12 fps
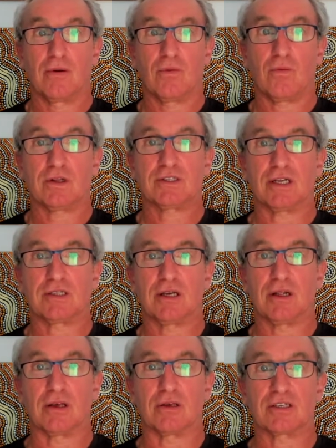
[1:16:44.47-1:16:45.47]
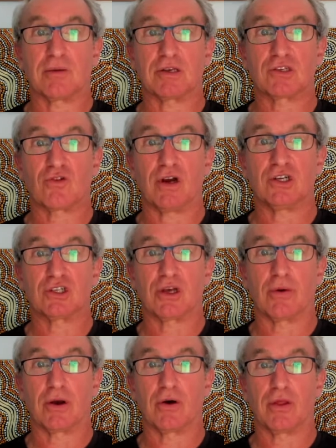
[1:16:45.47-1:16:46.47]
What's that telling you? Something strange is
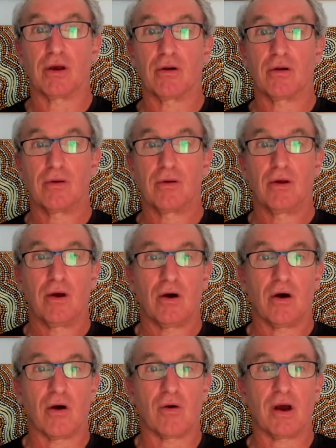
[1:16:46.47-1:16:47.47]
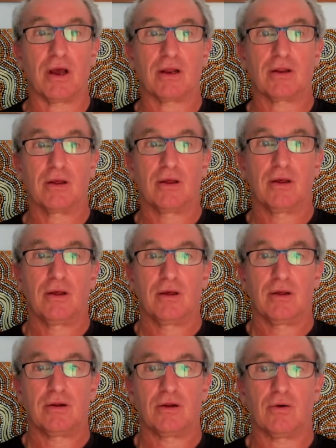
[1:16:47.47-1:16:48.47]
going on there. All right.
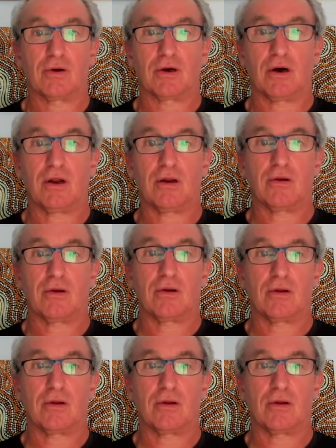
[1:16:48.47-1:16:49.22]
No one got it?